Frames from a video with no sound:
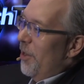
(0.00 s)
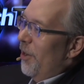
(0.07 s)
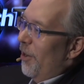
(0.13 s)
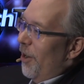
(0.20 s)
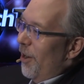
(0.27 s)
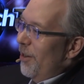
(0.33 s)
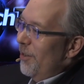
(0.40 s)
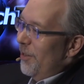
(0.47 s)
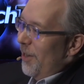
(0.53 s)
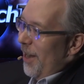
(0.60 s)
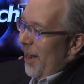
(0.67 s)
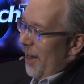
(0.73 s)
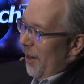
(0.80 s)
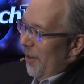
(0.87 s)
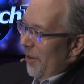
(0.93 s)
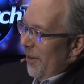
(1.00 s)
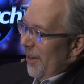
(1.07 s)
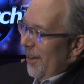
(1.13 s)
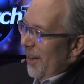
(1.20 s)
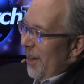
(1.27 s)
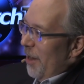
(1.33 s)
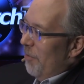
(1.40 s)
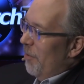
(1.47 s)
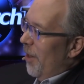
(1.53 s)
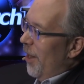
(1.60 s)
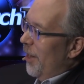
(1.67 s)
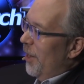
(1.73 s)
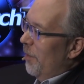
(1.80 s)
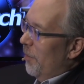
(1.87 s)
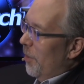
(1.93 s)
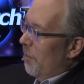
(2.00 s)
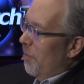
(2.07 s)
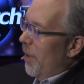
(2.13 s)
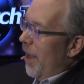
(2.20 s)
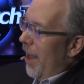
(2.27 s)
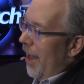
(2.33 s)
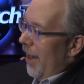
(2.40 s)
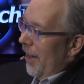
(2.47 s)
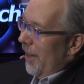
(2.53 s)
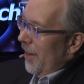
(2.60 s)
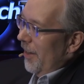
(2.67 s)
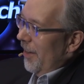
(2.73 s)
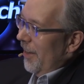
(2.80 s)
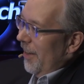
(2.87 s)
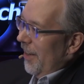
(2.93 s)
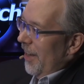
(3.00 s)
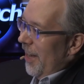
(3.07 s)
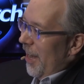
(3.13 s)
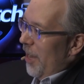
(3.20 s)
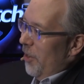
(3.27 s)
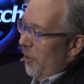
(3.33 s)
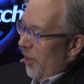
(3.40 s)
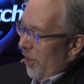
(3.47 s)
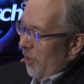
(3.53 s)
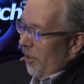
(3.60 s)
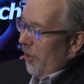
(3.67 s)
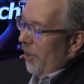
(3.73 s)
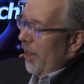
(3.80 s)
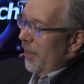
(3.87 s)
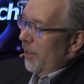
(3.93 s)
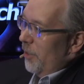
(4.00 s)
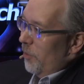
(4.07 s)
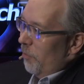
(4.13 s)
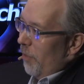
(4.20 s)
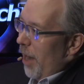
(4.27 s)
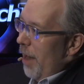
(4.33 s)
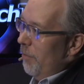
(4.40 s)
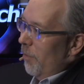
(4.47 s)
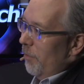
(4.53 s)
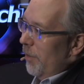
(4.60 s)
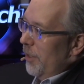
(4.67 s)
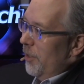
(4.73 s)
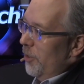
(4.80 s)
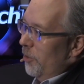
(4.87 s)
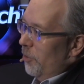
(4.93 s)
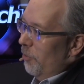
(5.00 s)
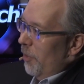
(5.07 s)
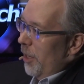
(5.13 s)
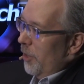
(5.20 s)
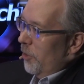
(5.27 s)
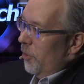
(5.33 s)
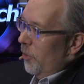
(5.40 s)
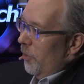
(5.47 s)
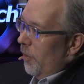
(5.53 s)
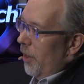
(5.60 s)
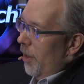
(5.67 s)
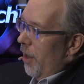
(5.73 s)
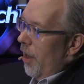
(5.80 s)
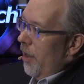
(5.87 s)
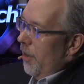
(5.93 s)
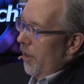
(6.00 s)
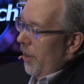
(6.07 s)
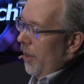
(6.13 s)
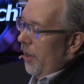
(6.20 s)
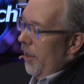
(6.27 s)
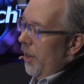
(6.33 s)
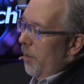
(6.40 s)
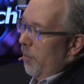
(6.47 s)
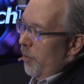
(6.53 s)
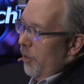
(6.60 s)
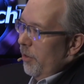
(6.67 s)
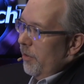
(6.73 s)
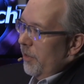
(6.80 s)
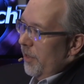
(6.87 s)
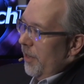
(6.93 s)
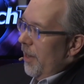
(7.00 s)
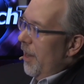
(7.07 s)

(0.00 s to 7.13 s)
They're ours now, and we're not giving them back. And you get this rivalry situation going on, and you get abuse.